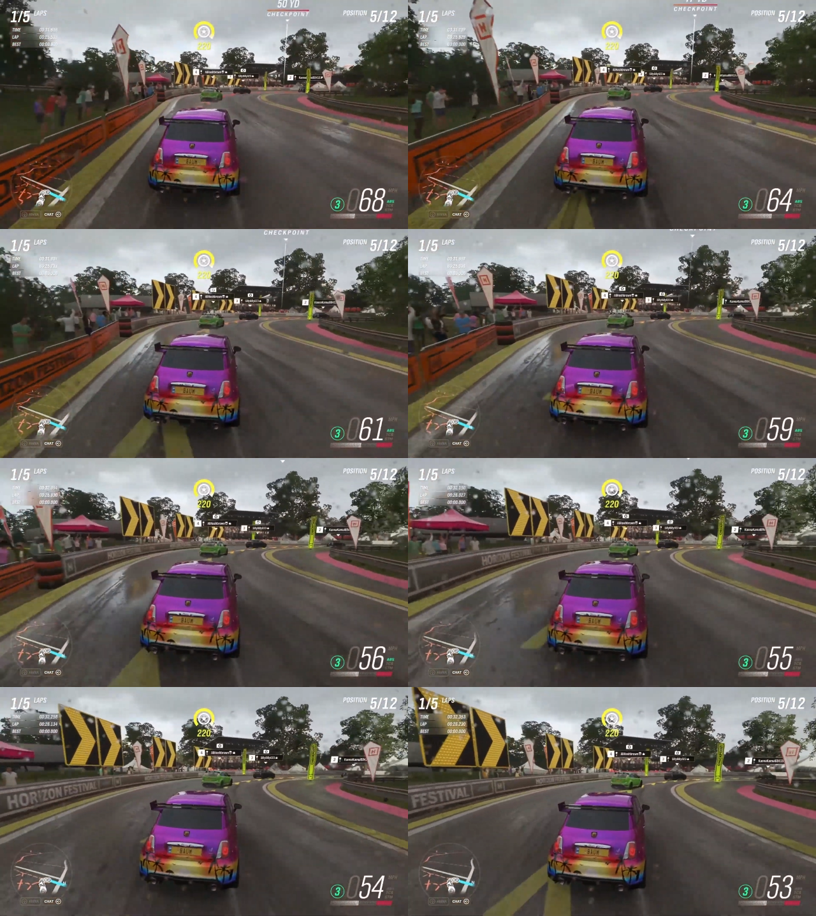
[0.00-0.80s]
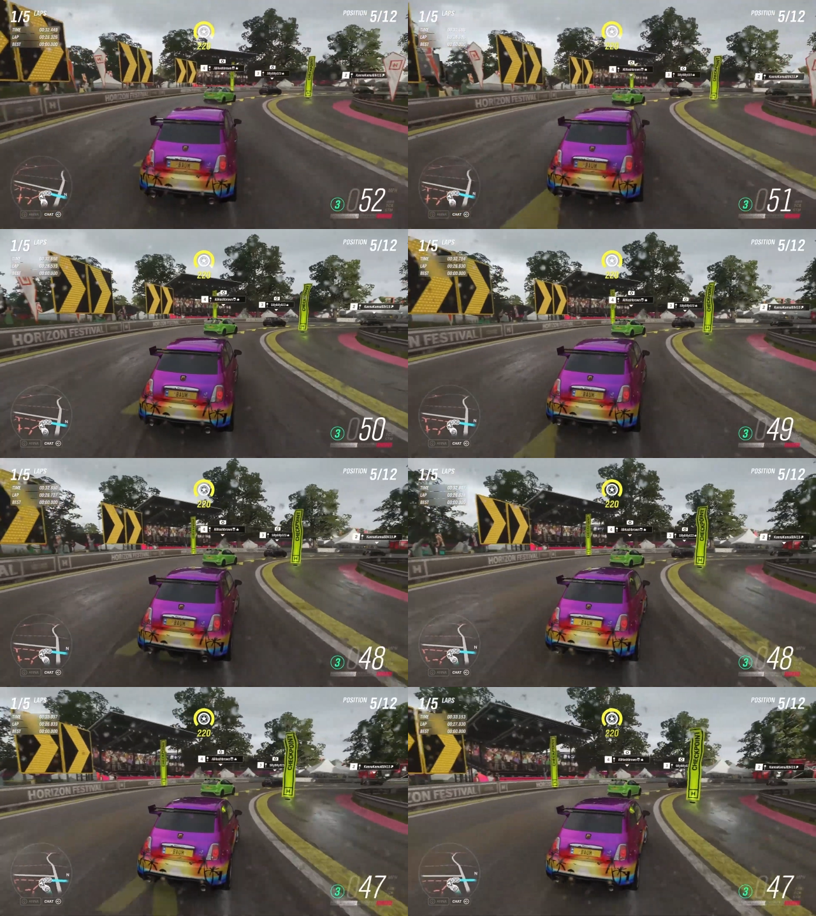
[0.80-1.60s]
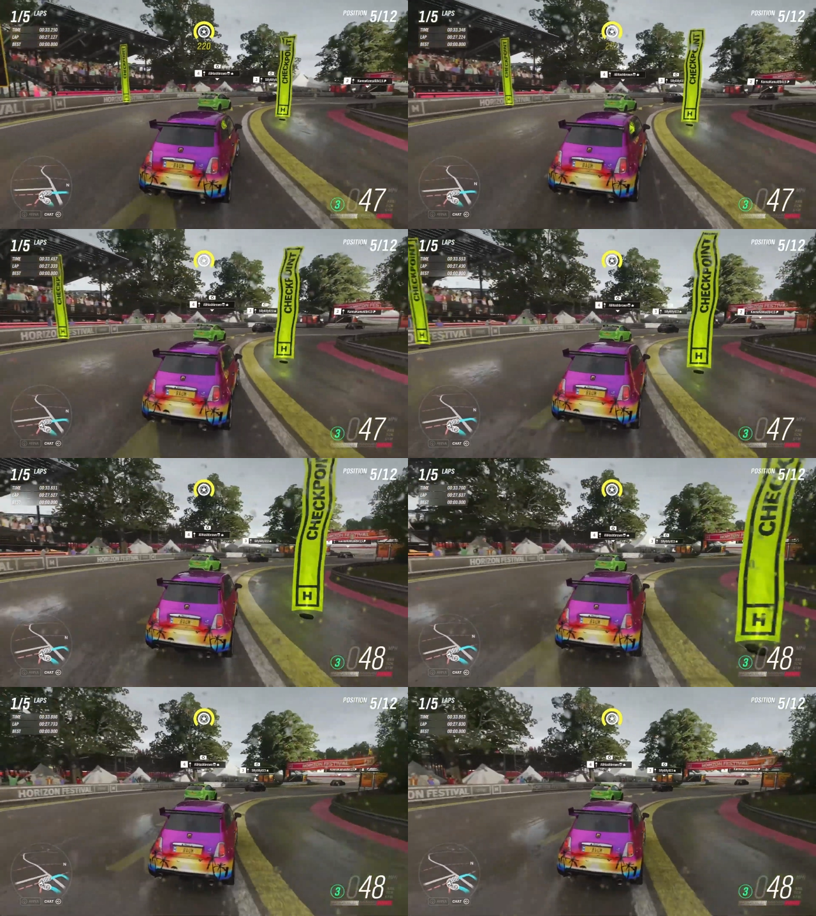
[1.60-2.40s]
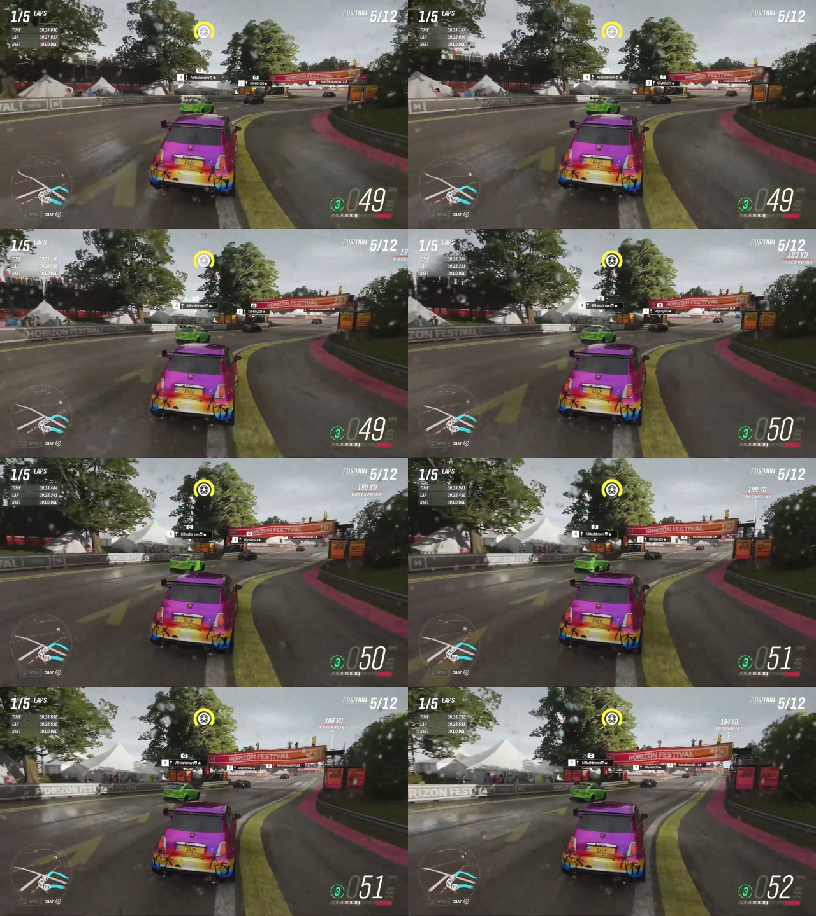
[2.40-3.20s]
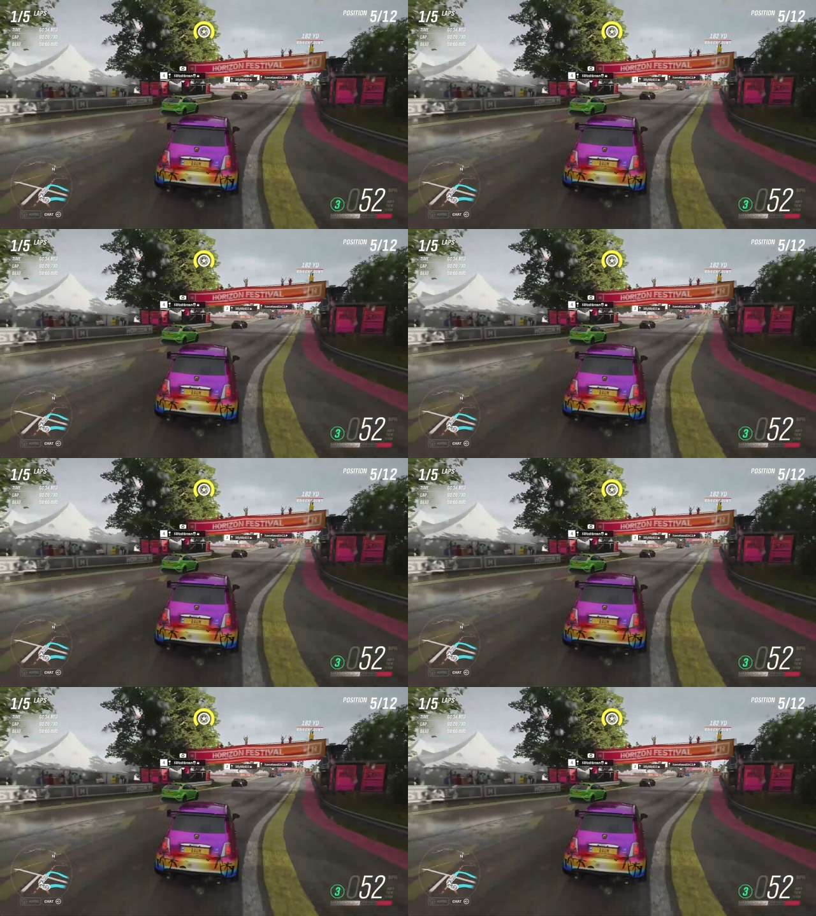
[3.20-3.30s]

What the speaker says: (no speaker visible)